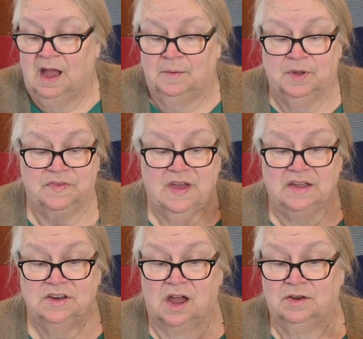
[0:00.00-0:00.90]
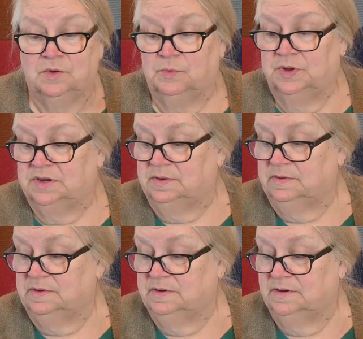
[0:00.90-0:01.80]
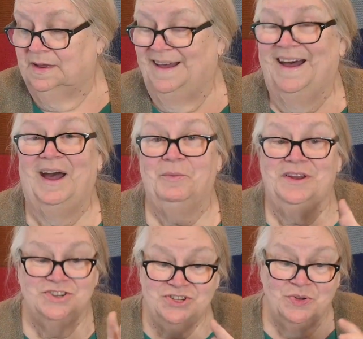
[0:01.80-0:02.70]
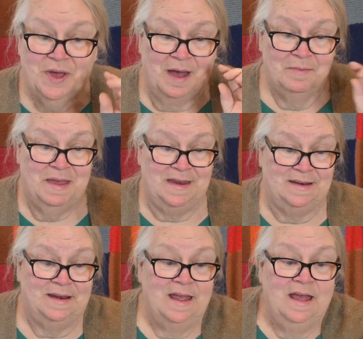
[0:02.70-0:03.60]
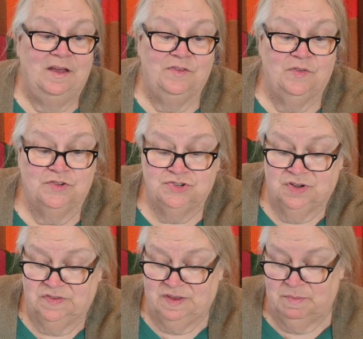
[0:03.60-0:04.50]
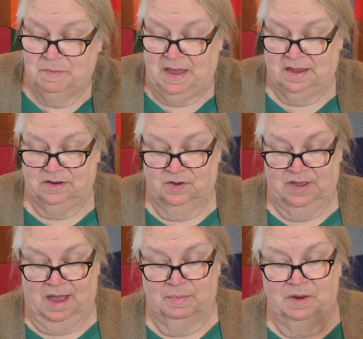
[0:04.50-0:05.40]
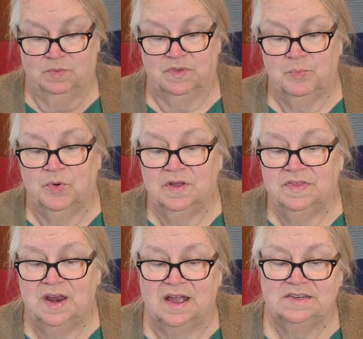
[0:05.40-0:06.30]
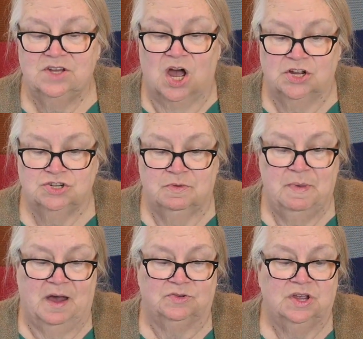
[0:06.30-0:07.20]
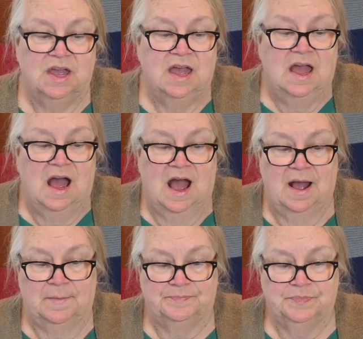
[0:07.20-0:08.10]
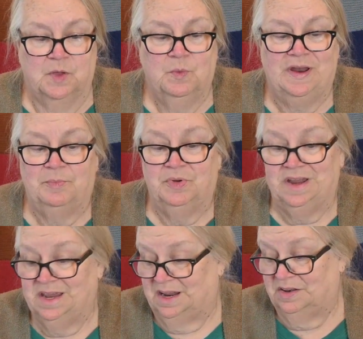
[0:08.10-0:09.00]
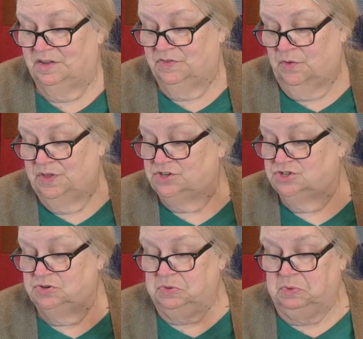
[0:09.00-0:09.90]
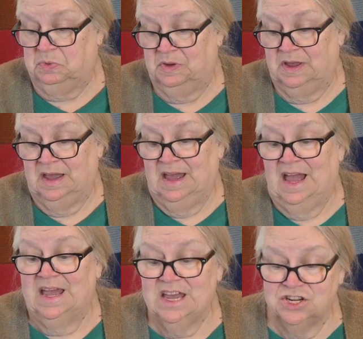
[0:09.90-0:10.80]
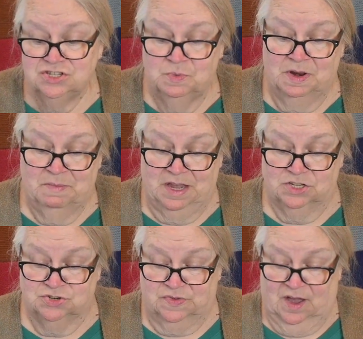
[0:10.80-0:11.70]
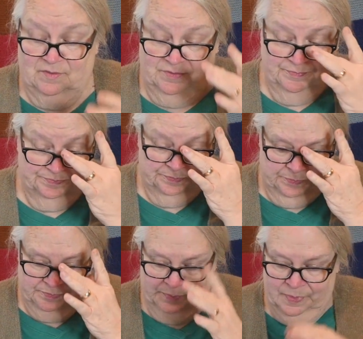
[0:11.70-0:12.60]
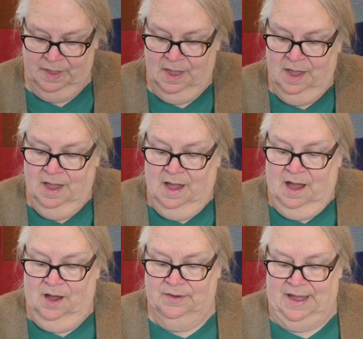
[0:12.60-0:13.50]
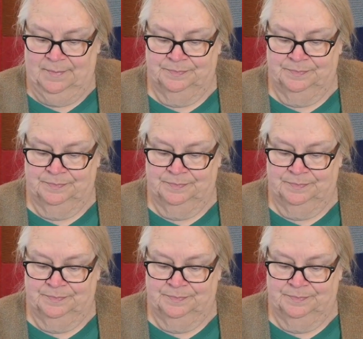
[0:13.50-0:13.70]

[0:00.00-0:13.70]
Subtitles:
Because I don't want to, I want to show you how I made it so that you can see me make it, okay? But it was important that I talk to you about what I put in it so that you, in case you want to make it yourself. Okay.